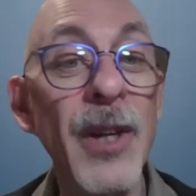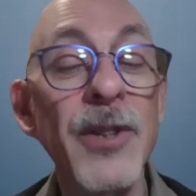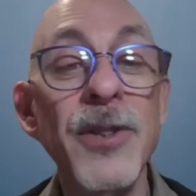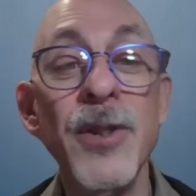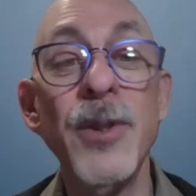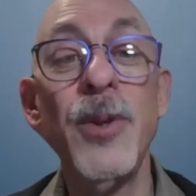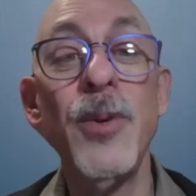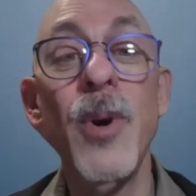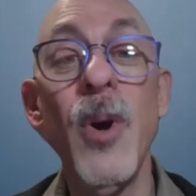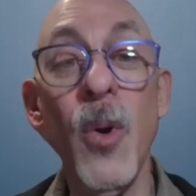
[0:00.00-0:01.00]
So
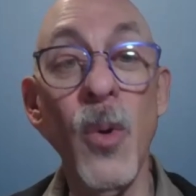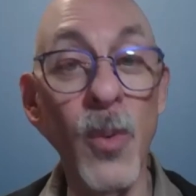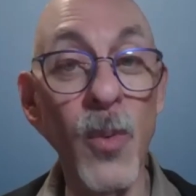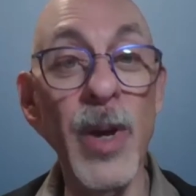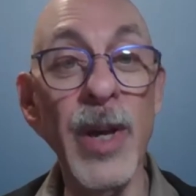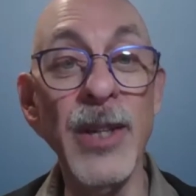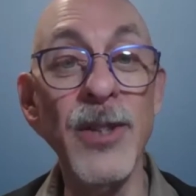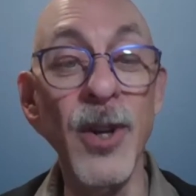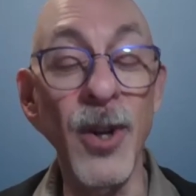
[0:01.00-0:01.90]
you always,